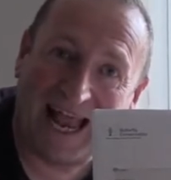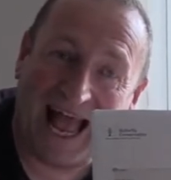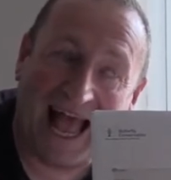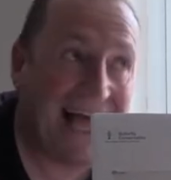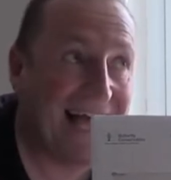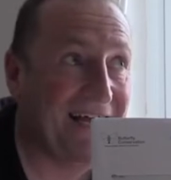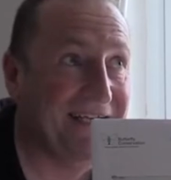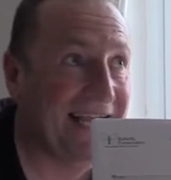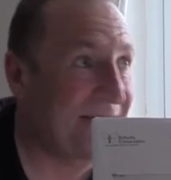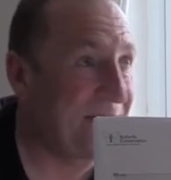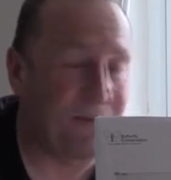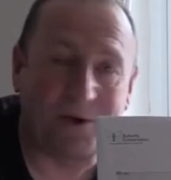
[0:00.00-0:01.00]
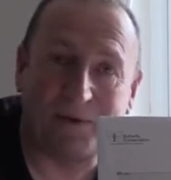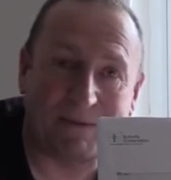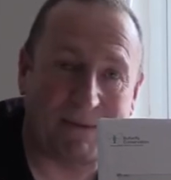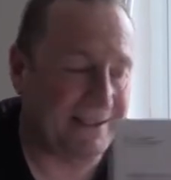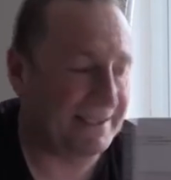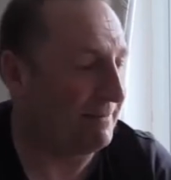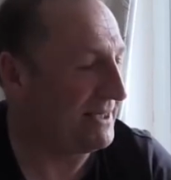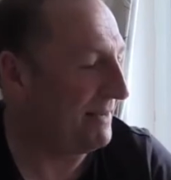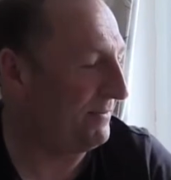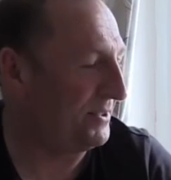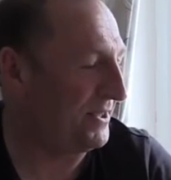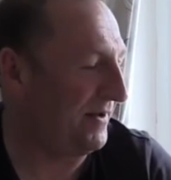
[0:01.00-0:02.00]
Uh, I can't remember what it was, about
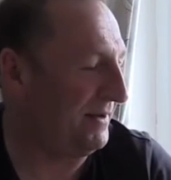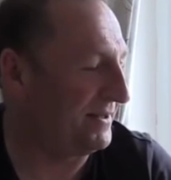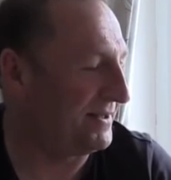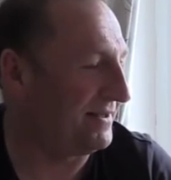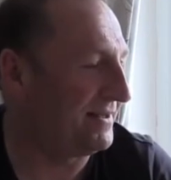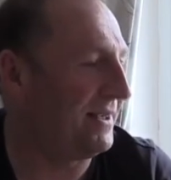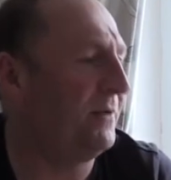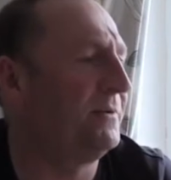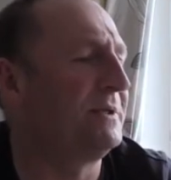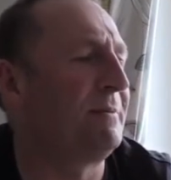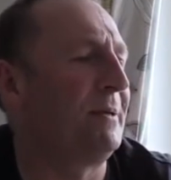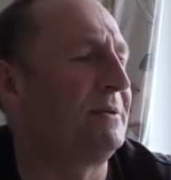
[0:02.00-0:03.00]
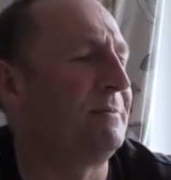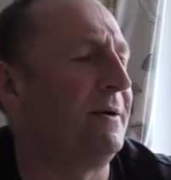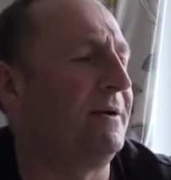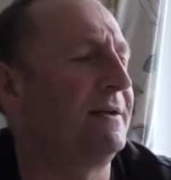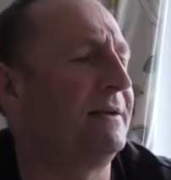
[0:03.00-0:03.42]
September time, doesn't say, oh, there's a postmark.